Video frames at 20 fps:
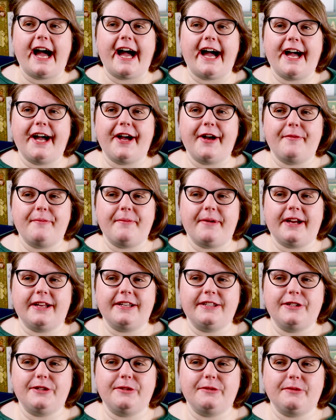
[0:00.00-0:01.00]
Um,
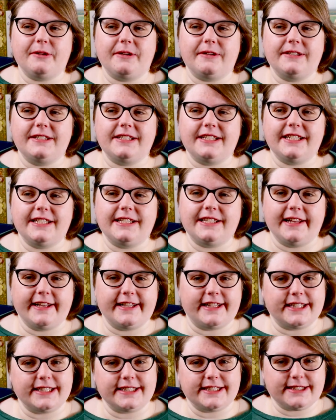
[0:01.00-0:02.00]
and you are indeed
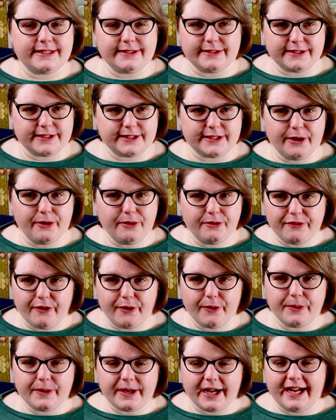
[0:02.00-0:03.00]
like this the snow
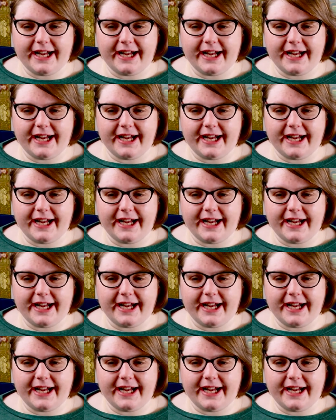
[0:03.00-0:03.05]
folk,